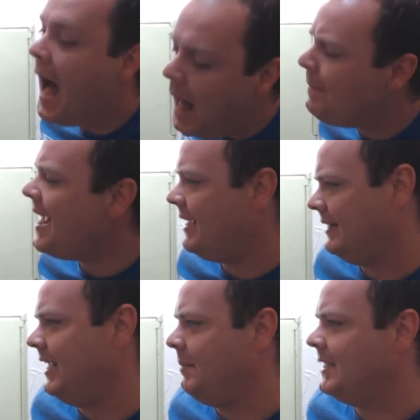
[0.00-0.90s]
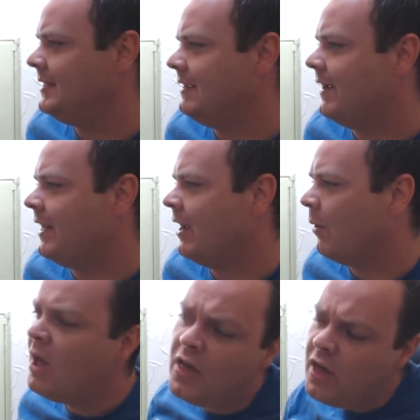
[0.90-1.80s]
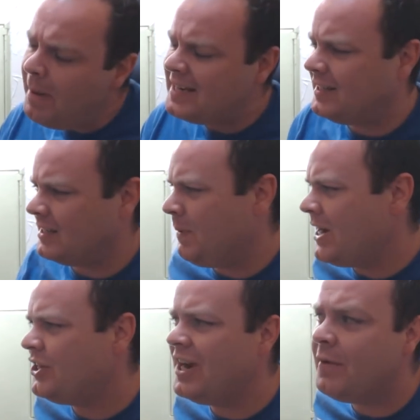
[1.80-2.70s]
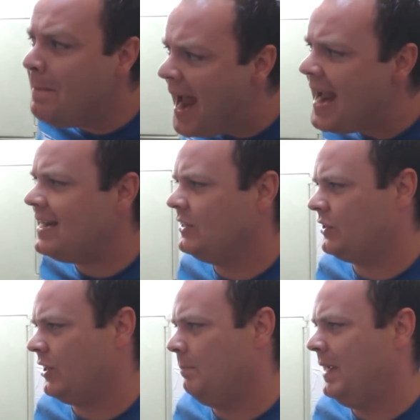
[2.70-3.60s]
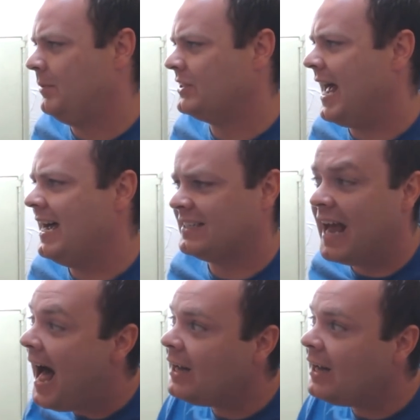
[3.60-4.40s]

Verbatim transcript: I'll make a TBC video. The best expansion ever made in certain people's eyes.